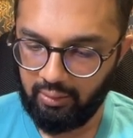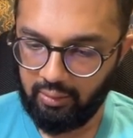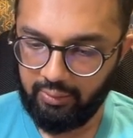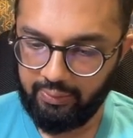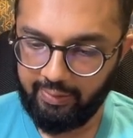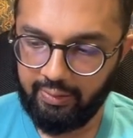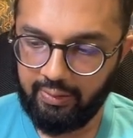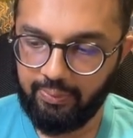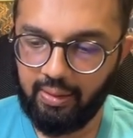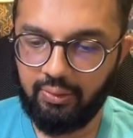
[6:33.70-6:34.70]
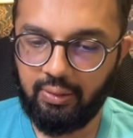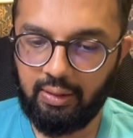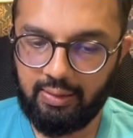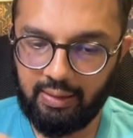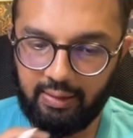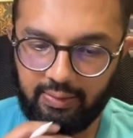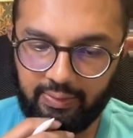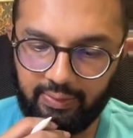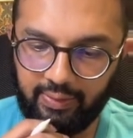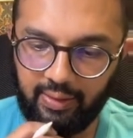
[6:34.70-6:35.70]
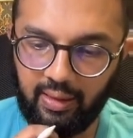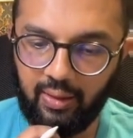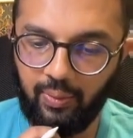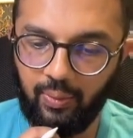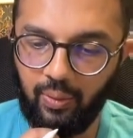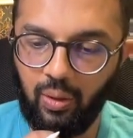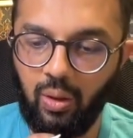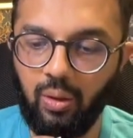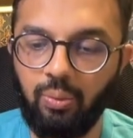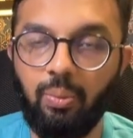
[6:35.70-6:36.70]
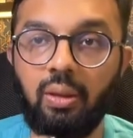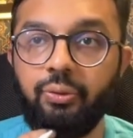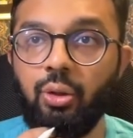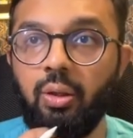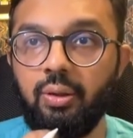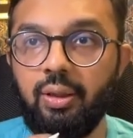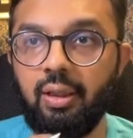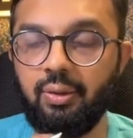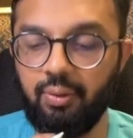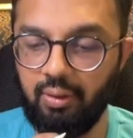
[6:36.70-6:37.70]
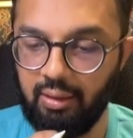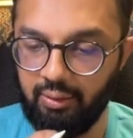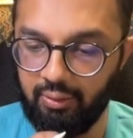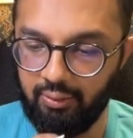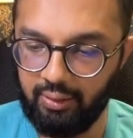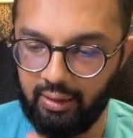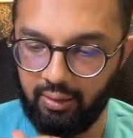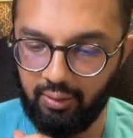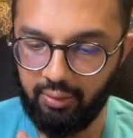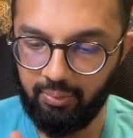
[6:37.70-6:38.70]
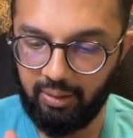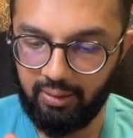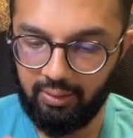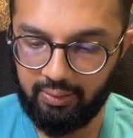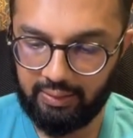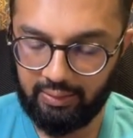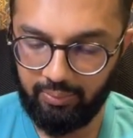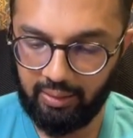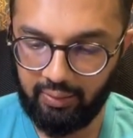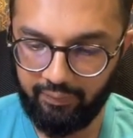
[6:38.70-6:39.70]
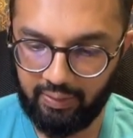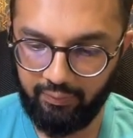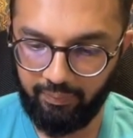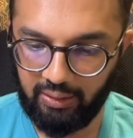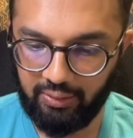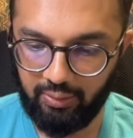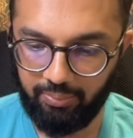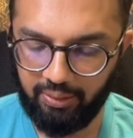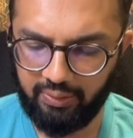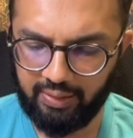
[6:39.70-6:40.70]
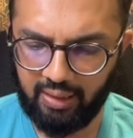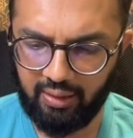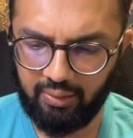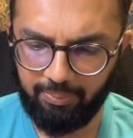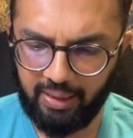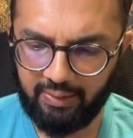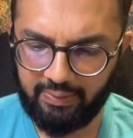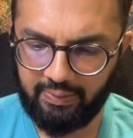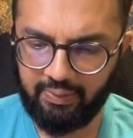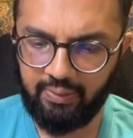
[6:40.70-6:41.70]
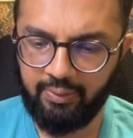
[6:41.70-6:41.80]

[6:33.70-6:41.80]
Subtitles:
Let's look at this question. It says, how long will John take to run 800 meters at a 25-meter per second pace?